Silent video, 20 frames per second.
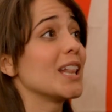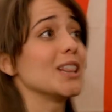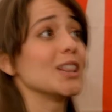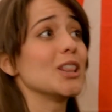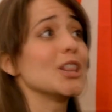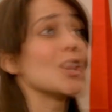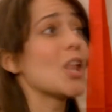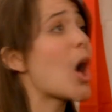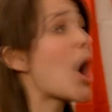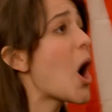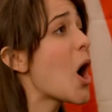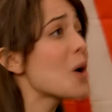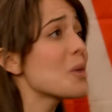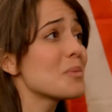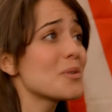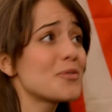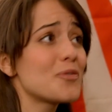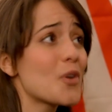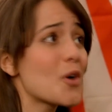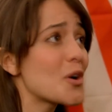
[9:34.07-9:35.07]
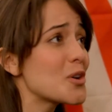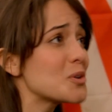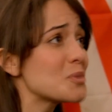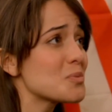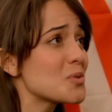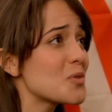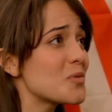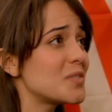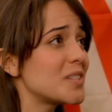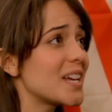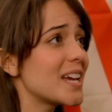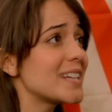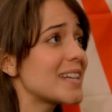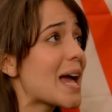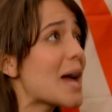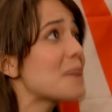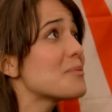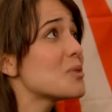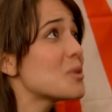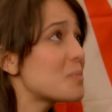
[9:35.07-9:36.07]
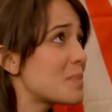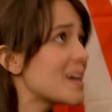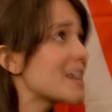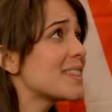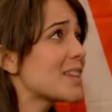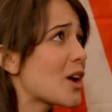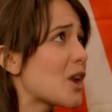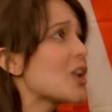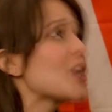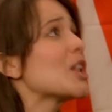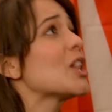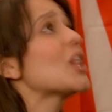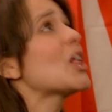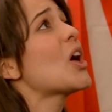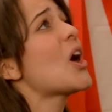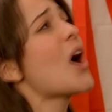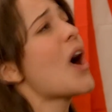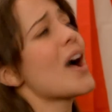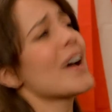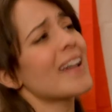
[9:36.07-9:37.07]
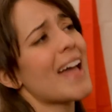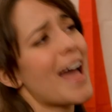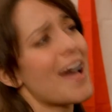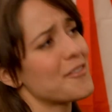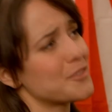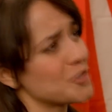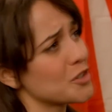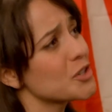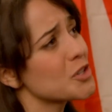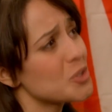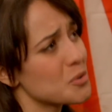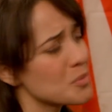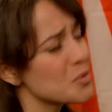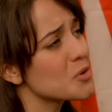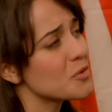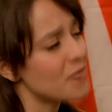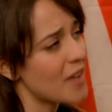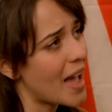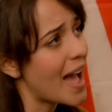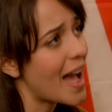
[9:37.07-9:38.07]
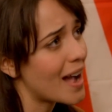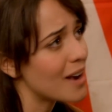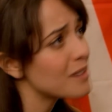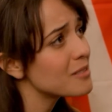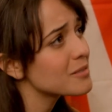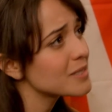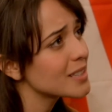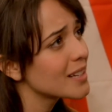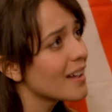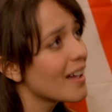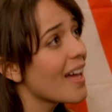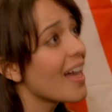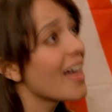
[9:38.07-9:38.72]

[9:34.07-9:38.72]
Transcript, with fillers: long before you moved in and will be there long after you move out?